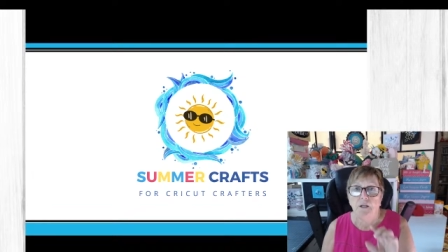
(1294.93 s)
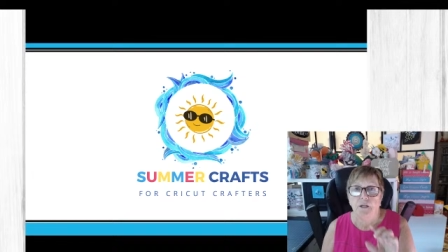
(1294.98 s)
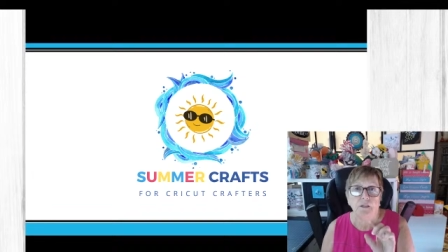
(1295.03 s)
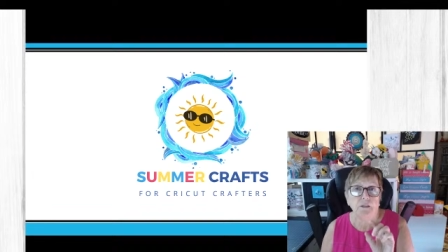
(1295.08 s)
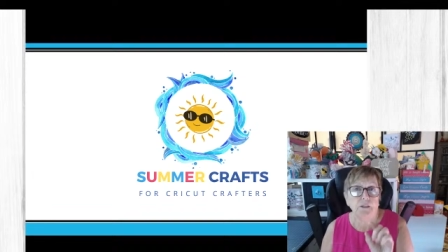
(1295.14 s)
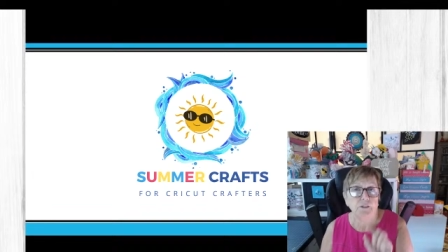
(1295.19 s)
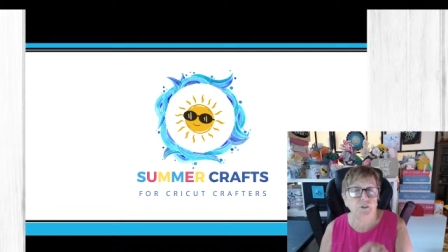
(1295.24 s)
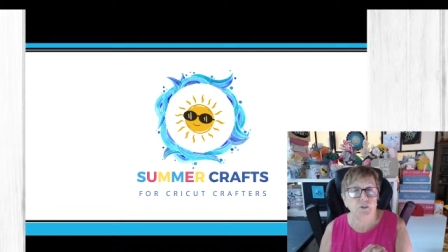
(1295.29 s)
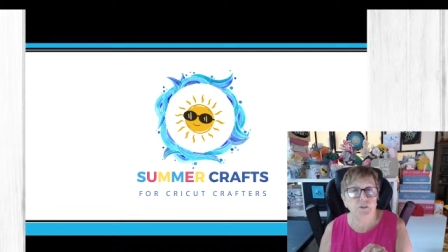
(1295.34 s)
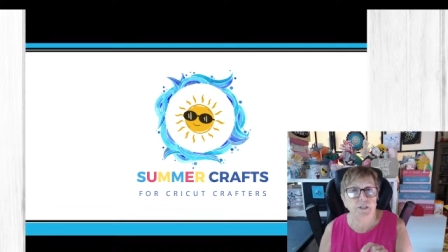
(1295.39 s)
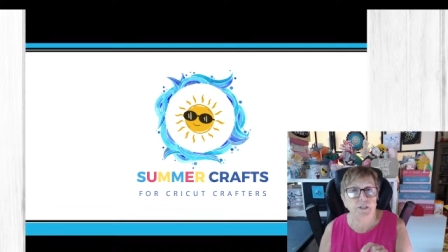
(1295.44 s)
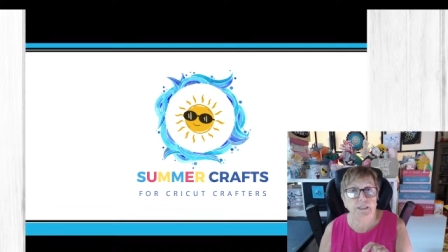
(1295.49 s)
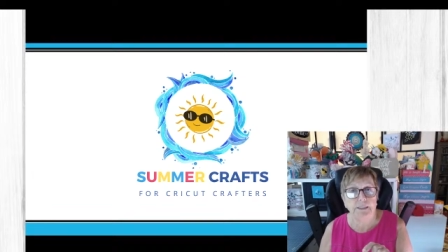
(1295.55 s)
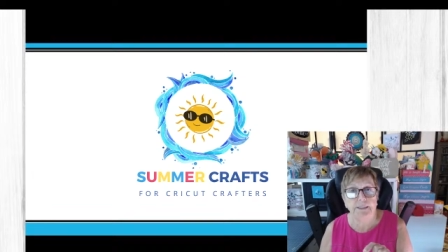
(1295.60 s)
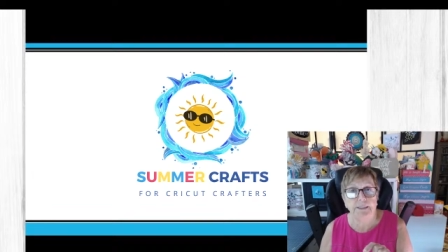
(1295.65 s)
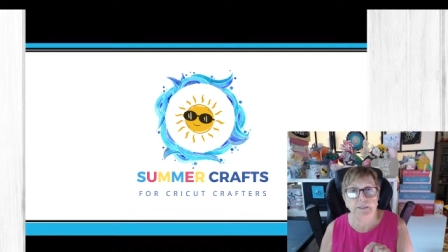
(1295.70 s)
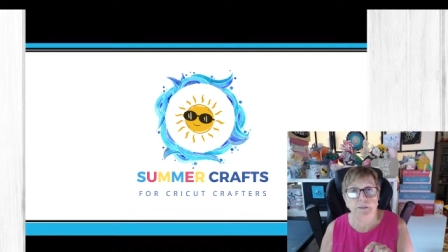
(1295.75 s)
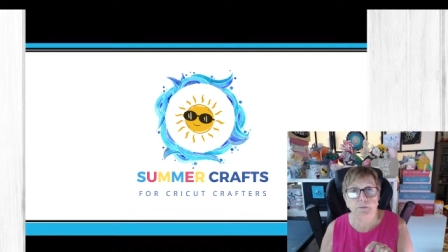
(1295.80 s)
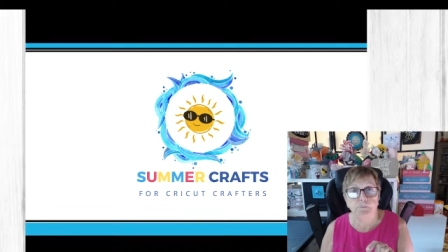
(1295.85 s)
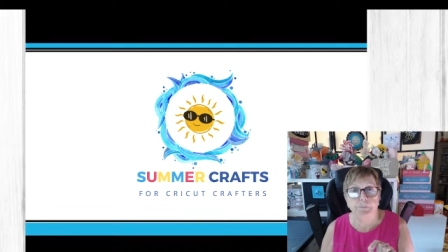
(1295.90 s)
Click on that
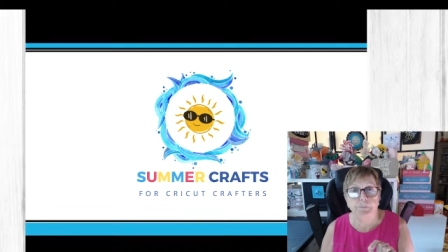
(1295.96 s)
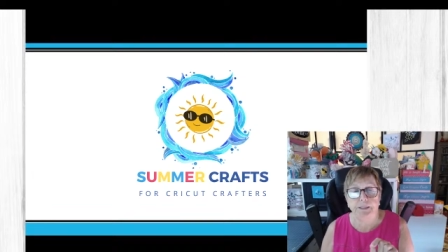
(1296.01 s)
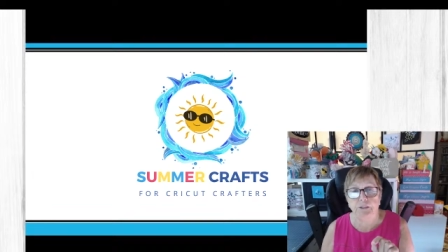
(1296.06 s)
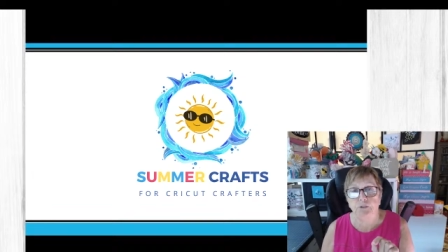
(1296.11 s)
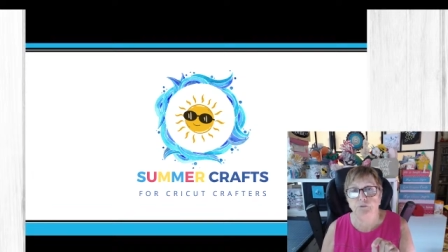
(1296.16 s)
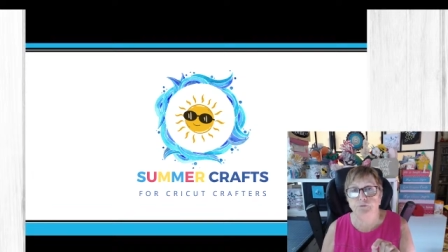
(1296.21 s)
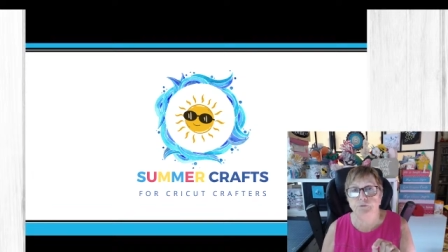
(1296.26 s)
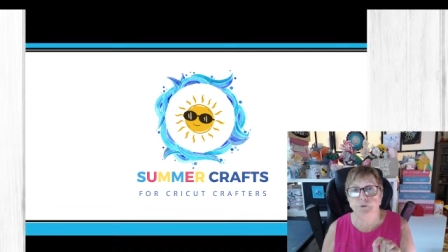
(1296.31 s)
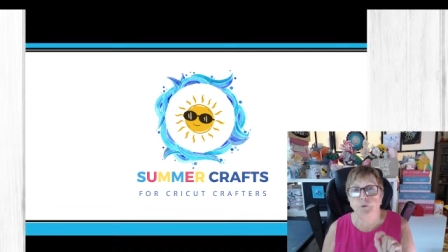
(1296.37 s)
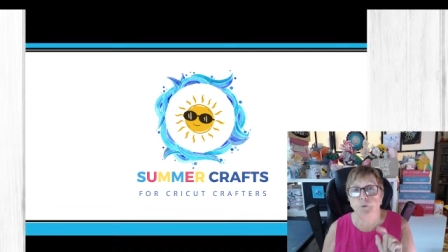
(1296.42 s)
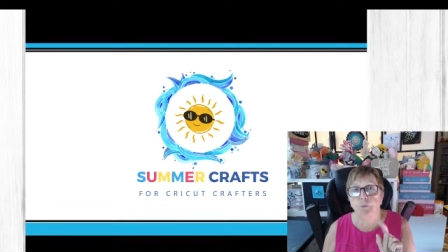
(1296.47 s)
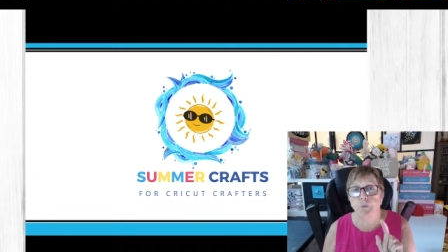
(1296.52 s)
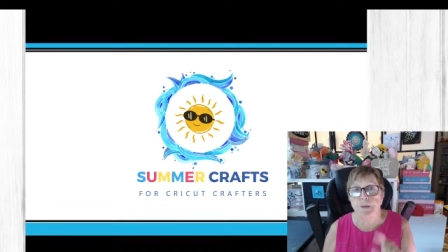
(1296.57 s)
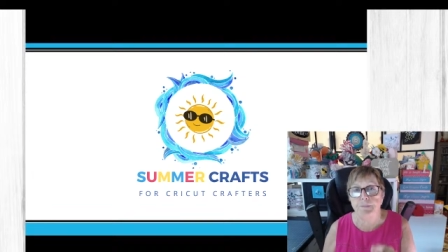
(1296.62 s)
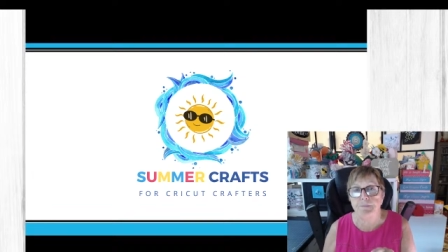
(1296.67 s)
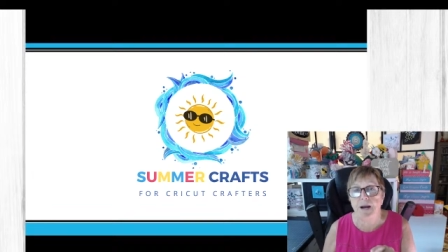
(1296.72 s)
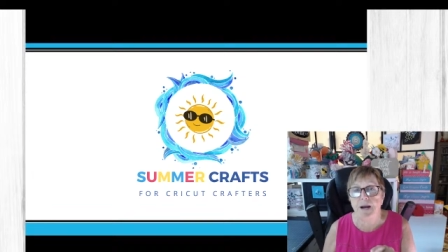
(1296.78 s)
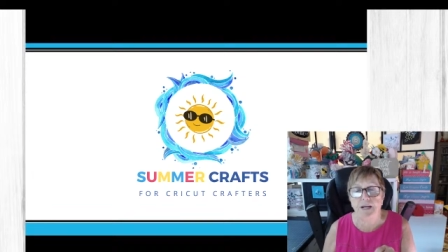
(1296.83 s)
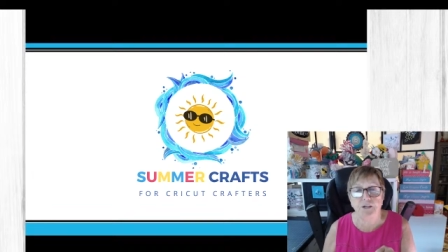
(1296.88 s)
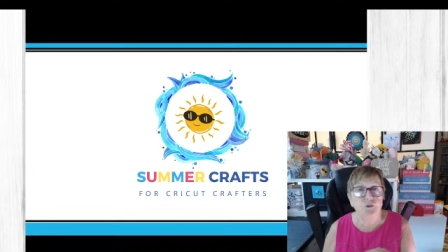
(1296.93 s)
little bell for a
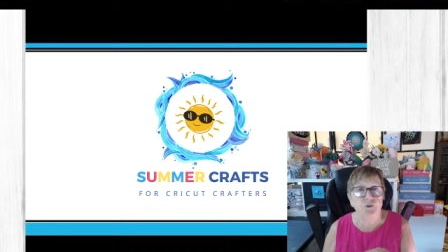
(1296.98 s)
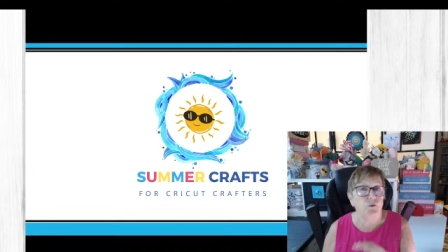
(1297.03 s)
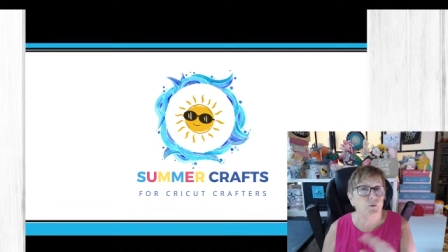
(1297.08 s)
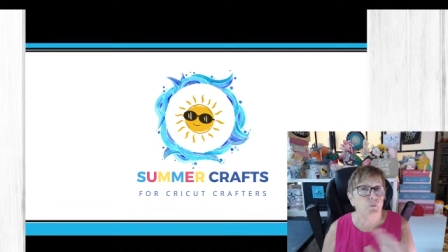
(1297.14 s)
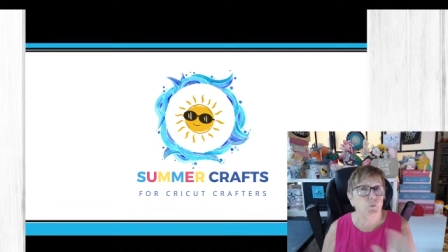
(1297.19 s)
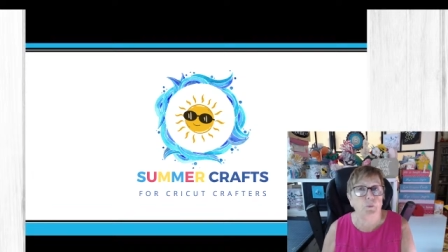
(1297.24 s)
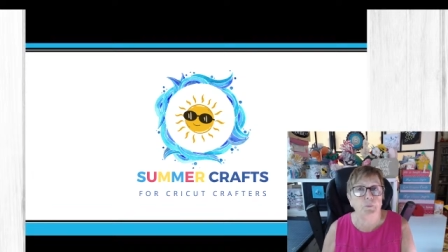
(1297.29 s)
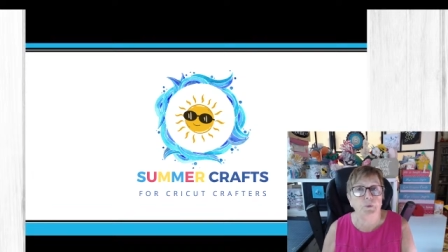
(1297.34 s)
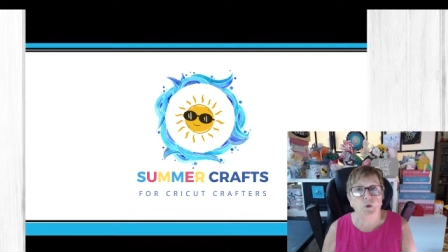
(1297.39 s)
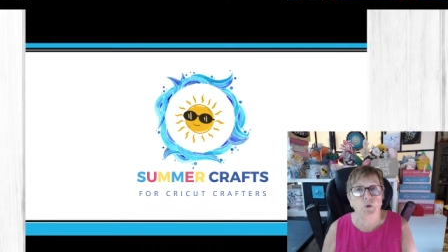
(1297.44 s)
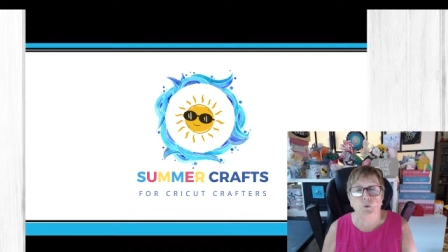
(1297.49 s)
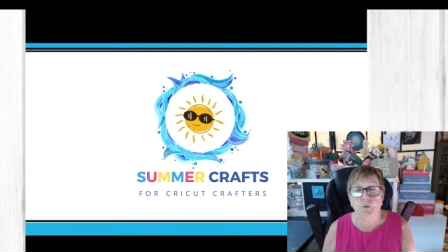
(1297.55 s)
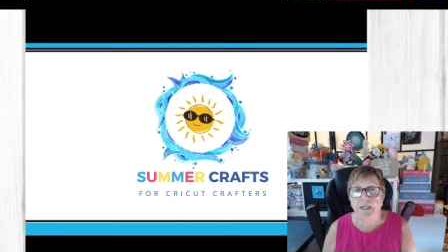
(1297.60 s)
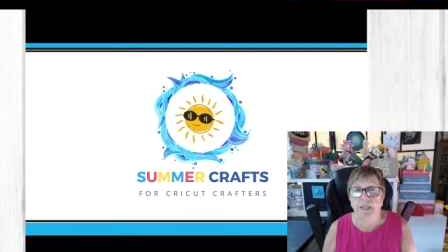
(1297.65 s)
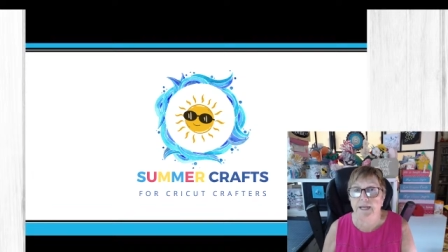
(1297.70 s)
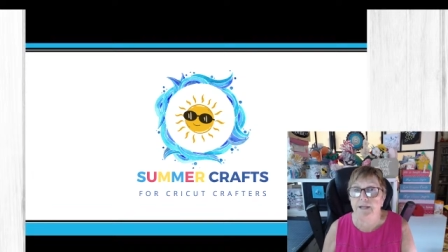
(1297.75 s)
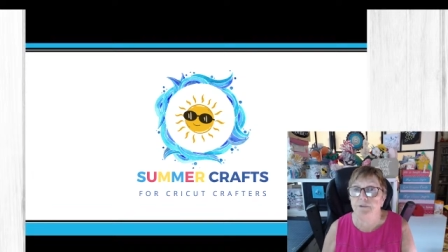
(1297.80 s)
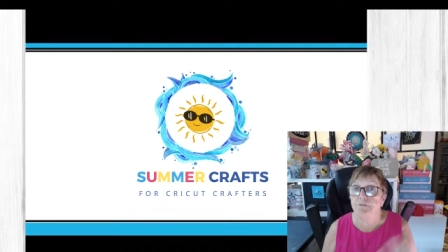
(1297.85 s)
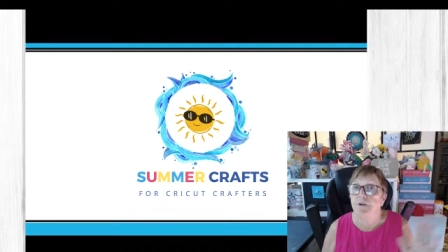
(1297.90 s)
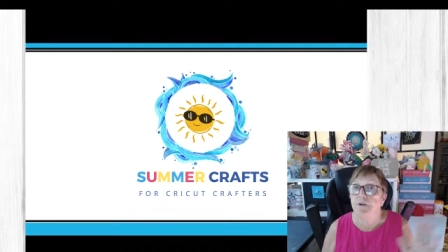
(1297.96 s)
reminder, and when we go
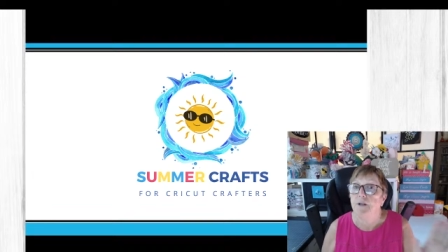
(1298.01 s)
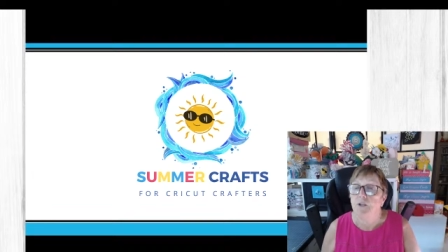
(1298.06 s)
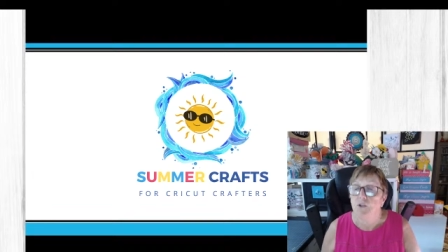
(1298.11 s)
live,